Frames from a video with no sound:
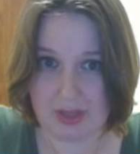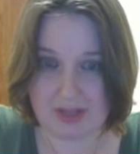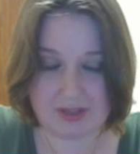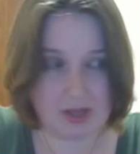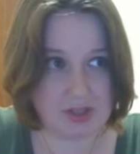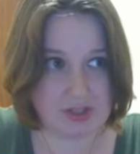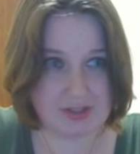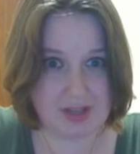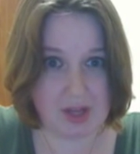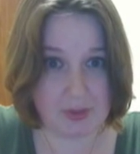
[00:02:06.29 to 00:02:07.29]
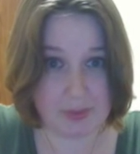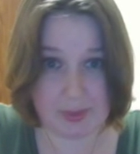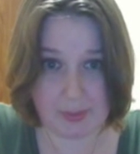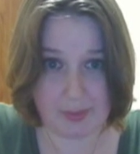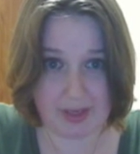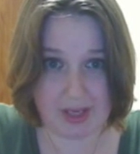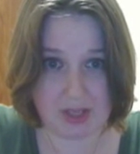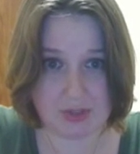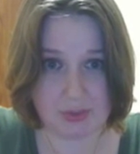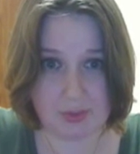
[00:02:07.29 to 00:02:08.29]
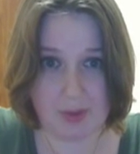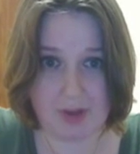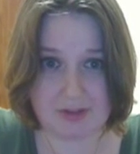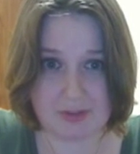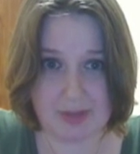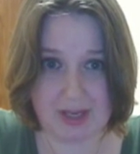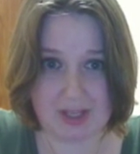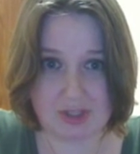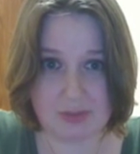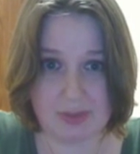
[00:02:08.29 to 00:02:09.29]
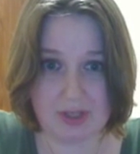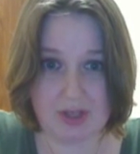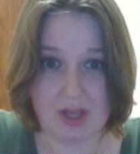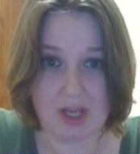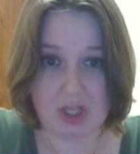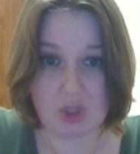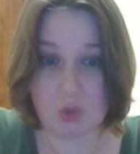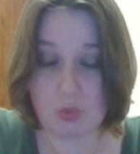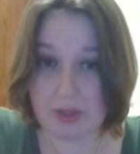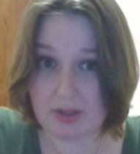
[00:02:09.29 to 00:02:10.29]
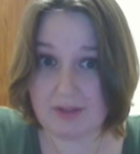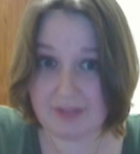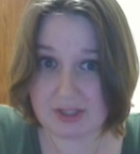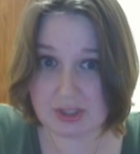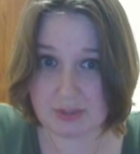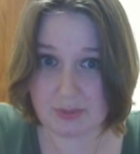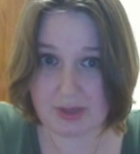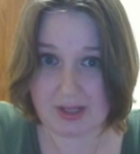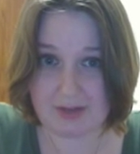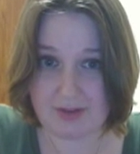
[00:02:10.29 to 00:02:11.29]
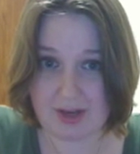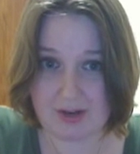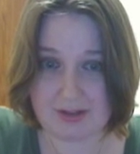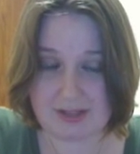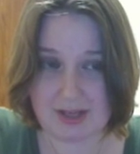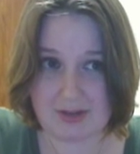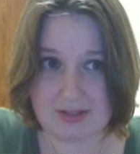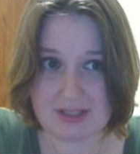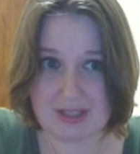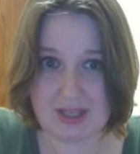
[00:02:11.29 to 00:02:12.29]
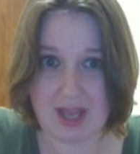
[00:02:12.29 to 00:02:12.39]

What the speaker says: It's not just that other people might get you or a monster might get you, but you will eventually run out of air, it's a guarantee,